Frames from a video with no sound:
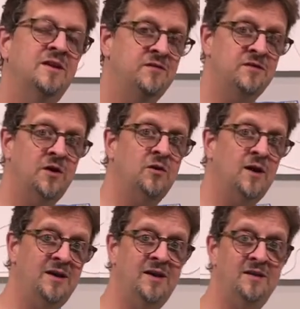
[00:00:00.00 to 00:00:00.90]
And if
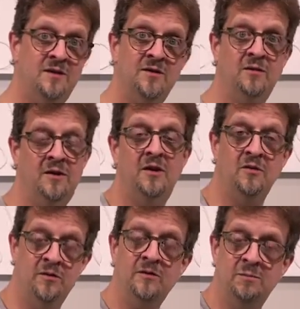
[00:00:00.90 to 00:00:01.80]
so, I need to you need
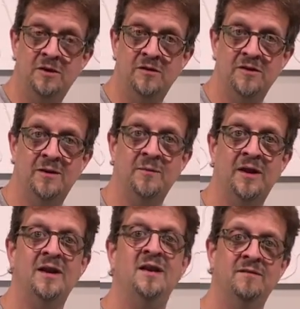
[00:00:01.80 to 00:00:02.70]
to introduce me to them
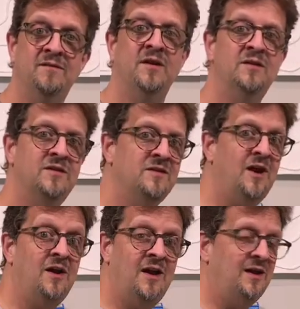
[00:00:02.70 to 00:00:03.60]
and I need to figure this
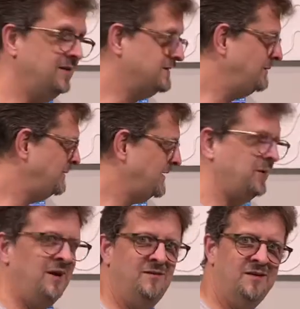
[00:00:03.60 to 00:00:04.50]
out. And then sometimes I
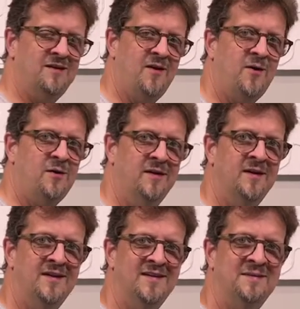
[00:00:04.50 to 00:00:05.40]
might even
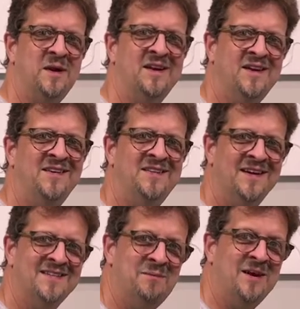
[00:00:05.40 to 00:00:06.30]
tell my
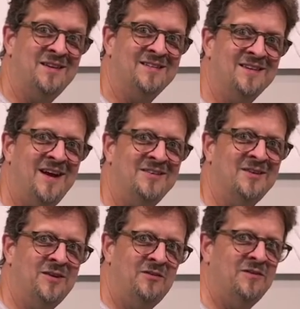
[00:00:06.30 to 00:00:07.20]
contacts about this
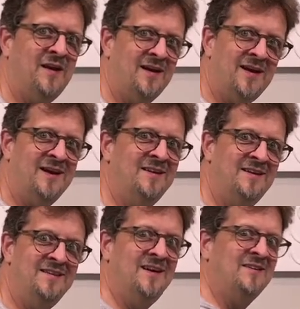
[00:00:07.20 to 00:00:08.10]
logical level and say I got to get
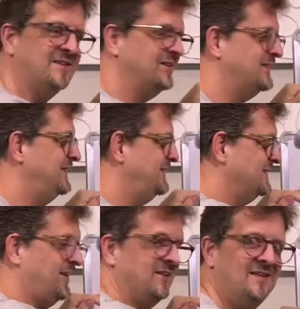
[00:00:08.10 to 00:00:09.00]
these answers,
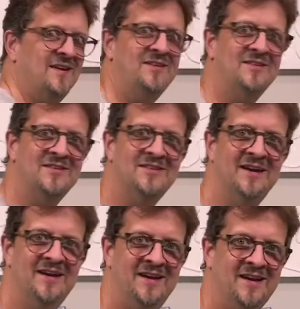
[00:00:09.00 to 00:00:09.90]
these all these answers,
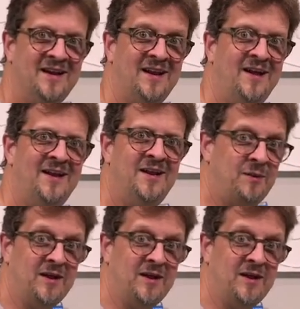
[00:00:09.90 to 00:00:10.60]
and I got to line it up.